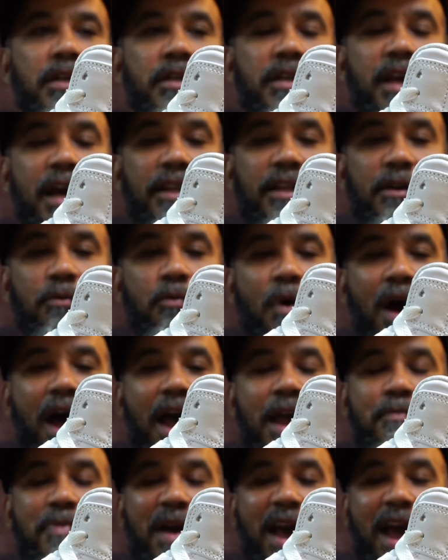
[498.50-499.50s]
Got the
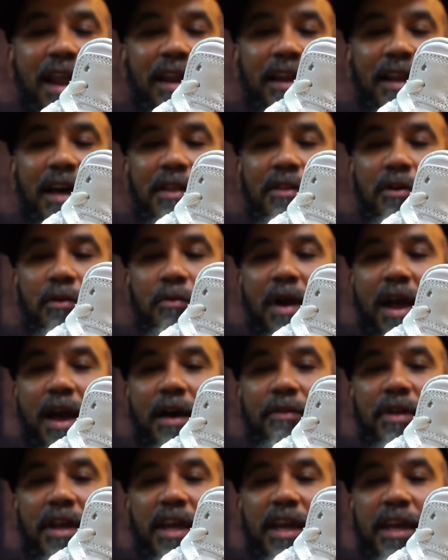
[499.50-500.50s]
white patent leather
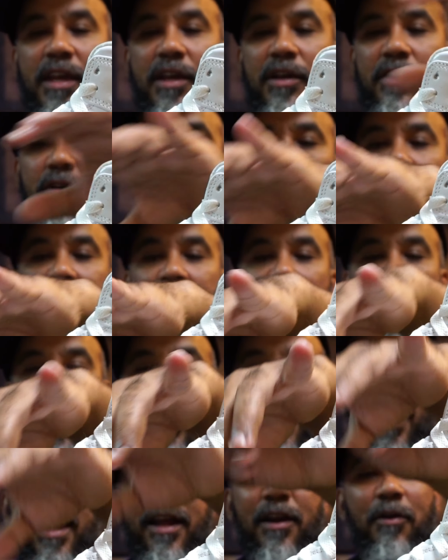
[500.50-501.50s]
around the heel
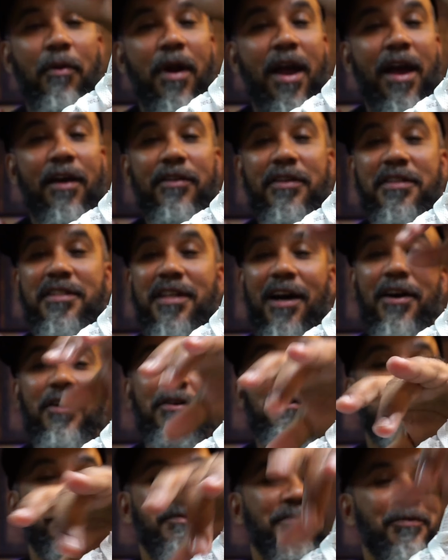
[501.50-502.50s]
and around the
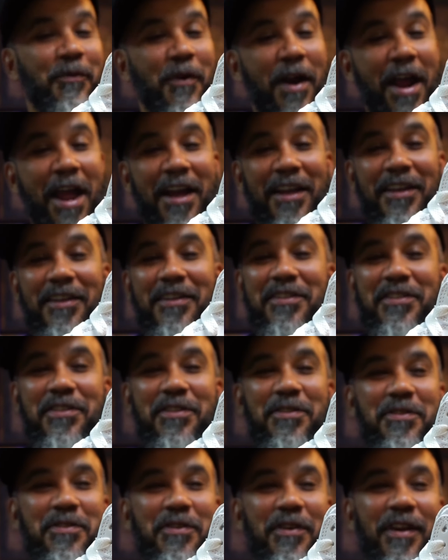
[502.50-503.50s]
toe, around your
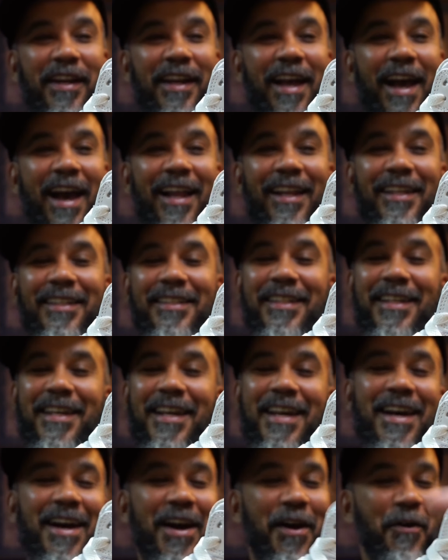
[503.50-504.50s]
shoestring outlets,
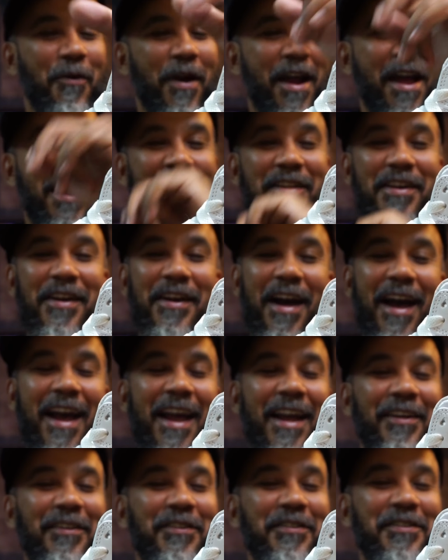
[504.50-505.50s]
around your
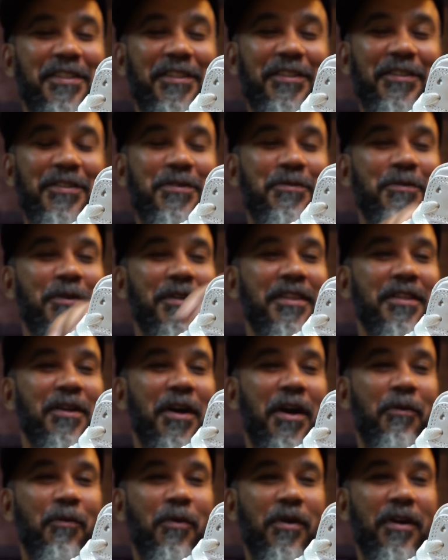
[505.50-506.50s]
ankle too with the
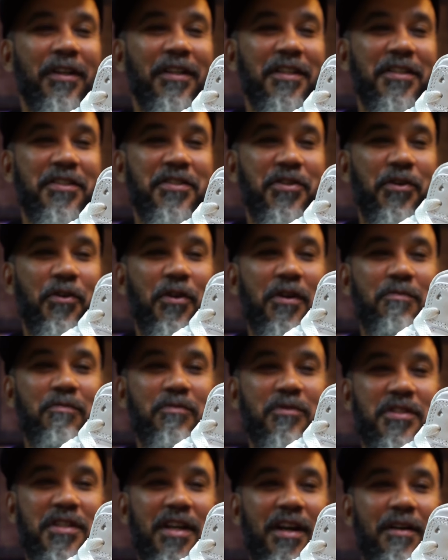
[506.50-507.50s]
uh, Jordan
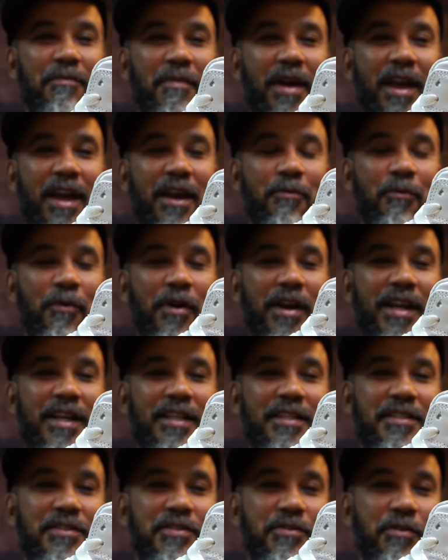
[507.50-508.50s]
Jumpman
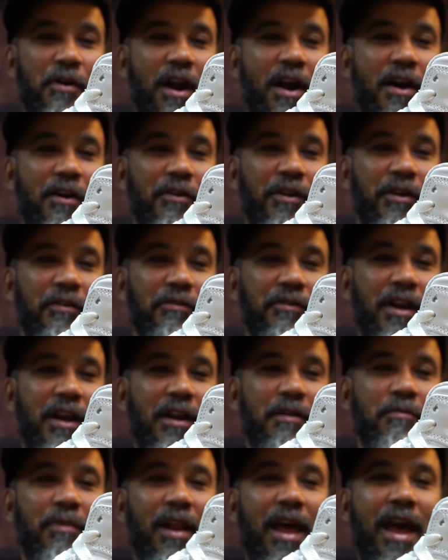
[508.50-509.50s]
wings drawn on there
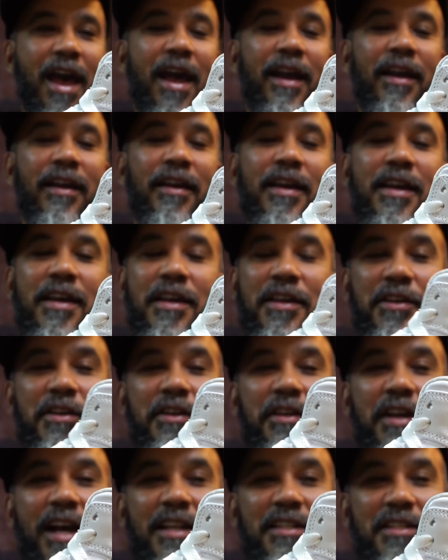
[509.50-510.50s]
in black.
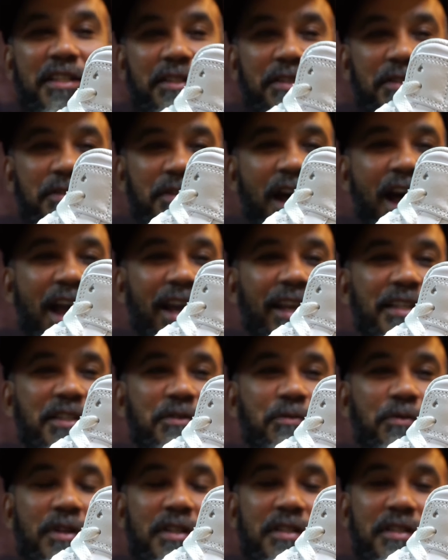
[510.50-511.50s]
You got your Nike
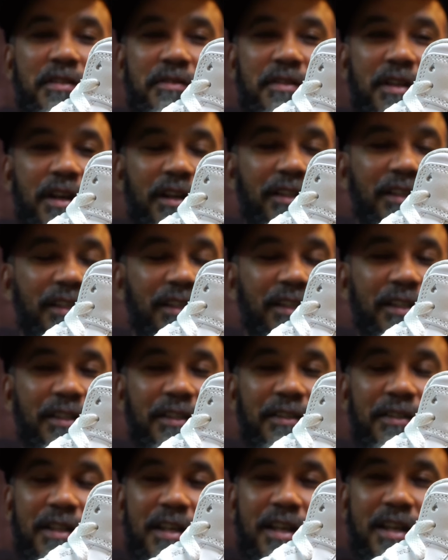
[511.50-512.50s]
swoosh
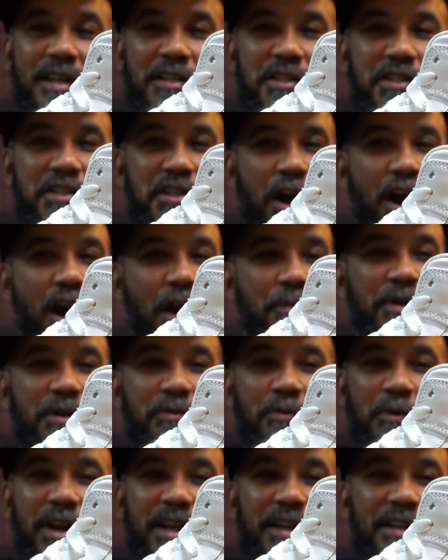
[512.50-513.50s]
uh,
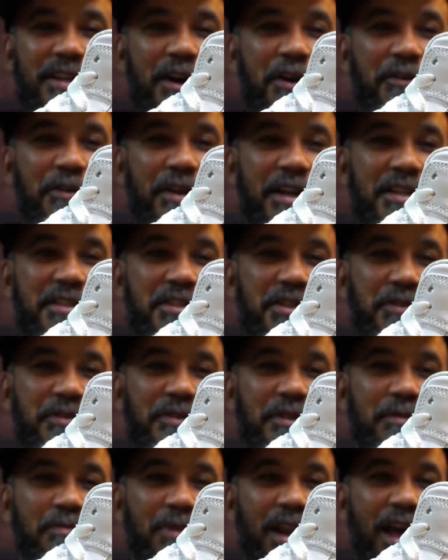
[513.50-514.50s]
Sharpie written on there
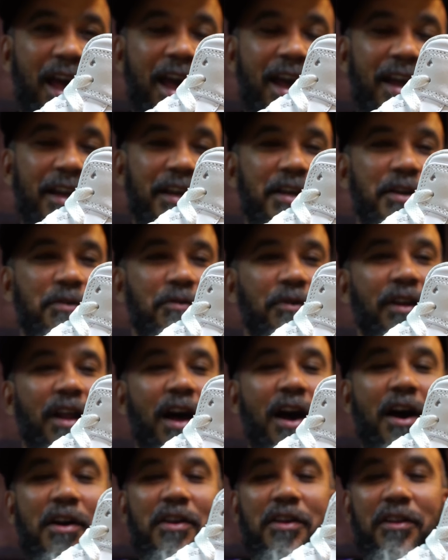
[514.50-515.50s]
too in black with
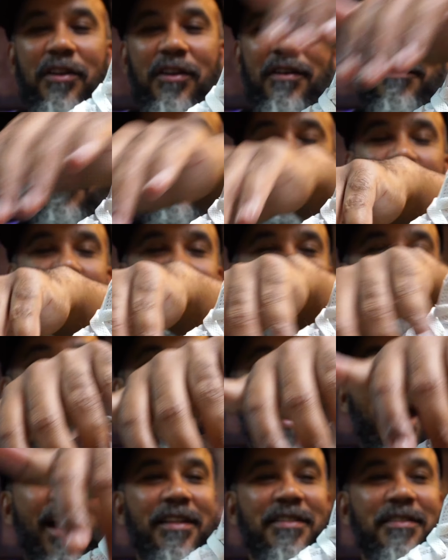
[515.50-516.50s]
all your little
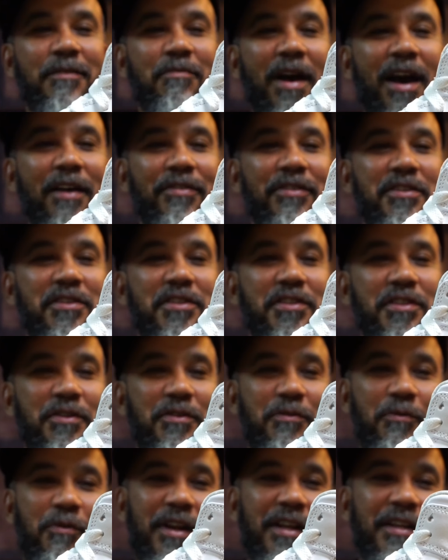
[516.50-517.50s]
facts about the
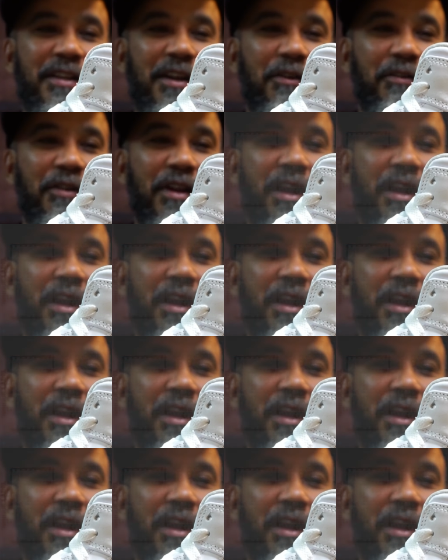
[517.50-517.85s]
shoe written on